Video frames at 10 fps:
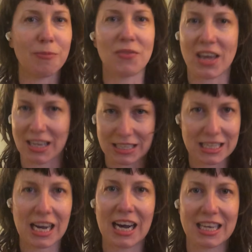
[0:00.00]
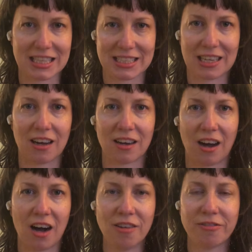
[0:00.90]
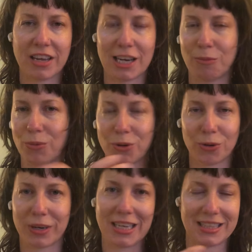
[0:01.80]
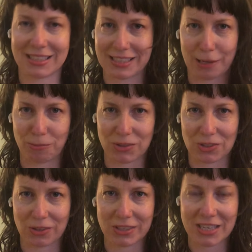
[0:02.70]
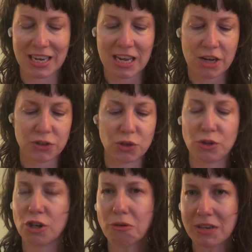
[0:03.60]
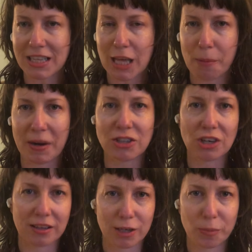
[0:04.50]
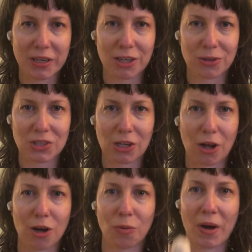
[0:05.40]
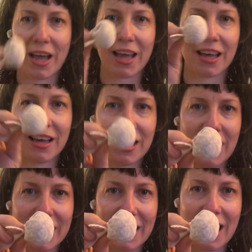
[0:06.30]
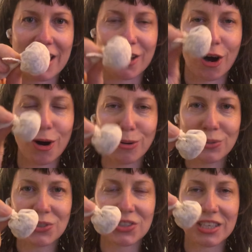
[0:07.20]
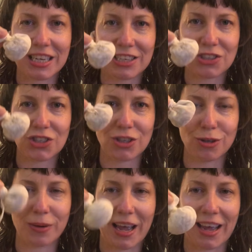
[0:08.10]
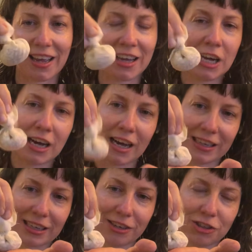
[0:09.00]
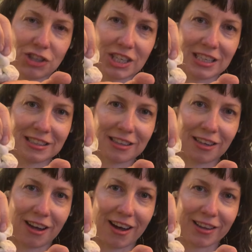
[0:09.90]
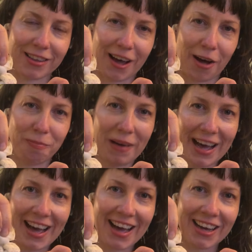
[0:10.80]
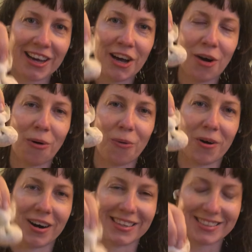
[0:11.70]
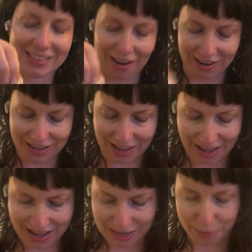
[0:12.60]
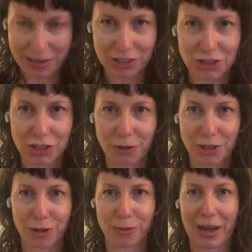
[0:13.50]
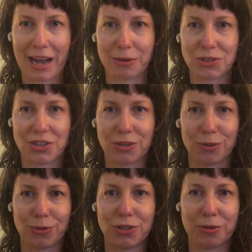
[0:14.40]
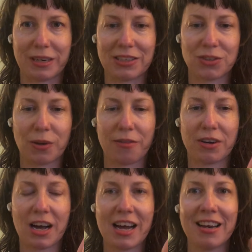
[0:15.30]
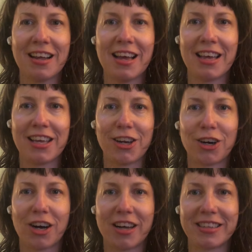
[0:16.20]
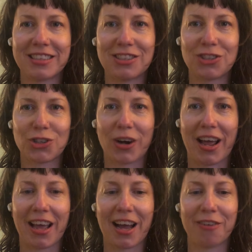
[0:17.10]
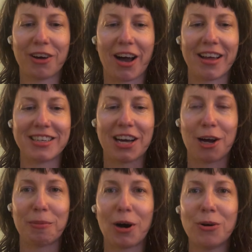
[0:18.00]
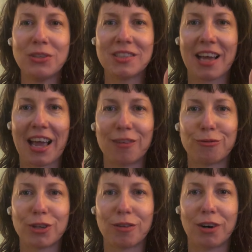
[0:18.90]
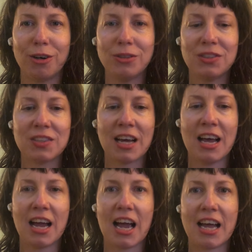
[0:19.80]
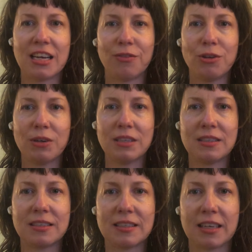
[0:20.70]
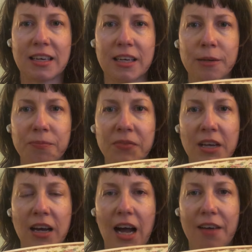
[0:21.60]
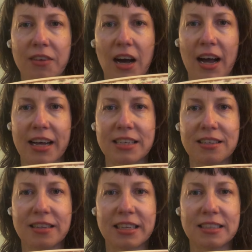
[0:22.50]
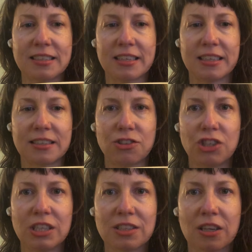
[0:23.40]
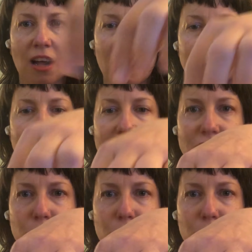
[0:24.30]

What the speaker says: thing and tie the sock off, and it will create the same result. So you don't need that much. A little bit goes a long way. Again, oats into a little cheesecloth bag or a sock, and I'm going to show you how to do it. So I've got here on this tray, I've got oats, a handful of oats, and if you can see, I've got, this is cheesecloth that I just